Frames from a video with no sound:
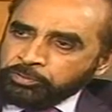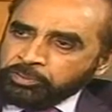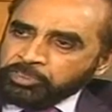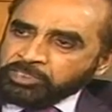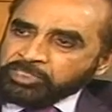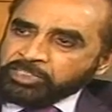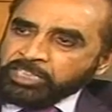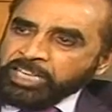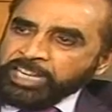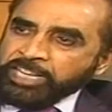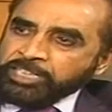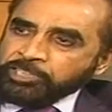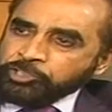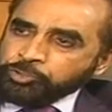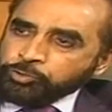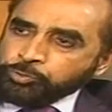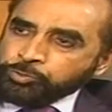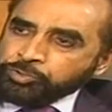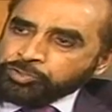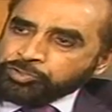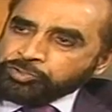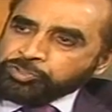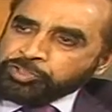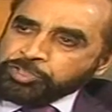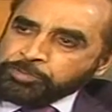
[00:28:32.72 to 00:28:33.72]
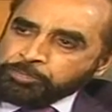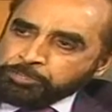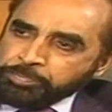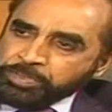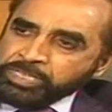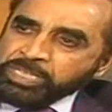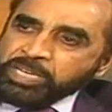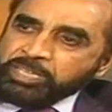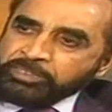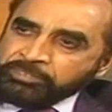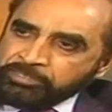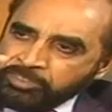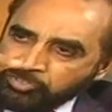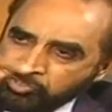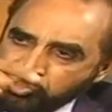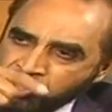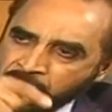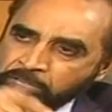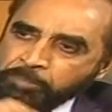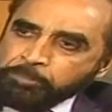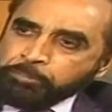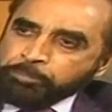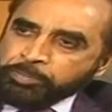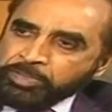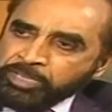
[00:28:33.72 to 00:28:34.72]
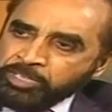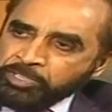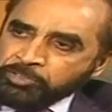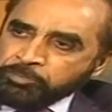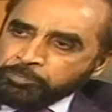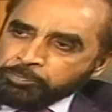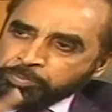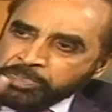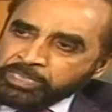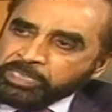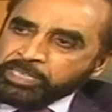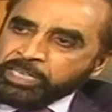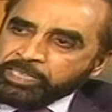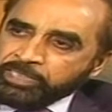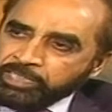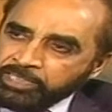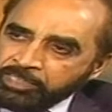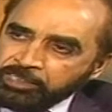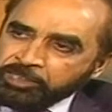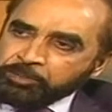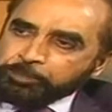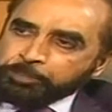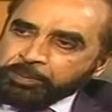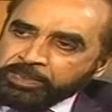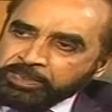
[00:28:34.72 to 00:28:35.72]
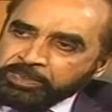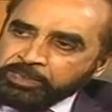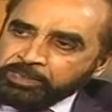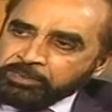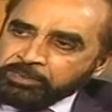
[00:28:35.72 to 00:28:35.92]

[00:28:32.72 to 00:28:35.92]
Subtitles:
Can judiciary be on the same page, being an independent?